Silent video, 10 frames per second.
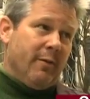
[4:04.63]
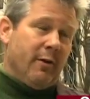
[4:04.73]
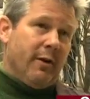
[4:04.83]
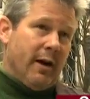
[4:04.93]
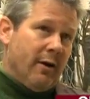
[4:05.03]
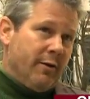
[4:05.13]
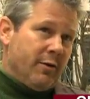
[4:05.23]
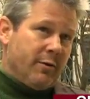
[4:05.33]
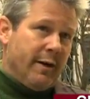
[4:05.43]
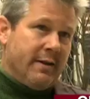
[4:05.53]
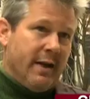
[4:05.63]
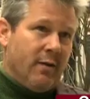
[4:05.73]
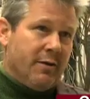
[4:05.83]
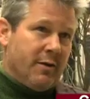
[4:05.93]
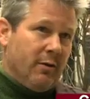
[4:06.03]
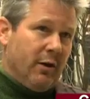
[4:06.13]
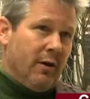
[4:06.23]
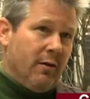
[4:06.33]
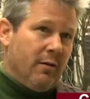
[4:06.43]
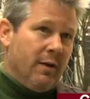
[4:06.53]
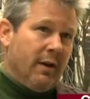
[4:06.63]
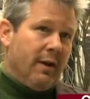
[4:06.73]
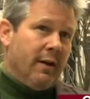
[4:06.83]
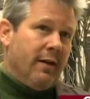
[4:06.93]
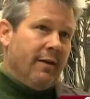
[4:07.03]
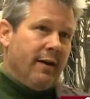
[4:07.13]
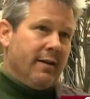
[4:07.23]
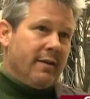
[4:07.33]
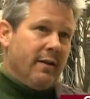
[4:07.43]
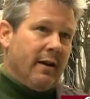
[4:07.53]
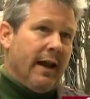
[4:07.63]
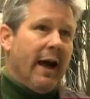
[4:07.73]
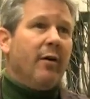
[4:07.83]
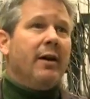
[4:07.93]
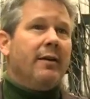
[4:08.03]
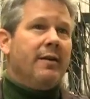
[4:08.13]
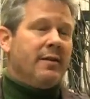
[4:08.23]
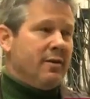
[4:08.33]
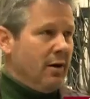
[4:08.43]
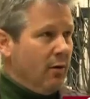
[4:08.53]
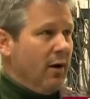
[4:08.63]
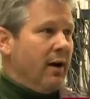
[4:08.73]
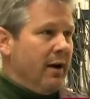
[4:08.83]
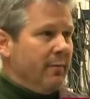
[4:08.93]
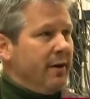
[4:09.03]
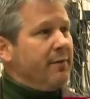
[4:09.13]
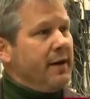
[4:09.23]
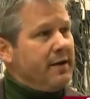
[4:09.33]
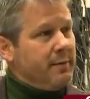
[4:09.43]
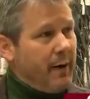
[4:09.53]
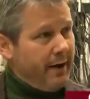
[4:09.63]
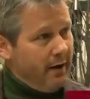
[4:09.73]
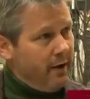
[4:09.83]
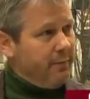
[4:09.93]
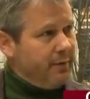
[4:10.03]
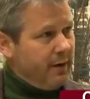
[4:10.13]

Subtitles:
Our interest rates now are so low that it's allowing this to go on. But if they spike up,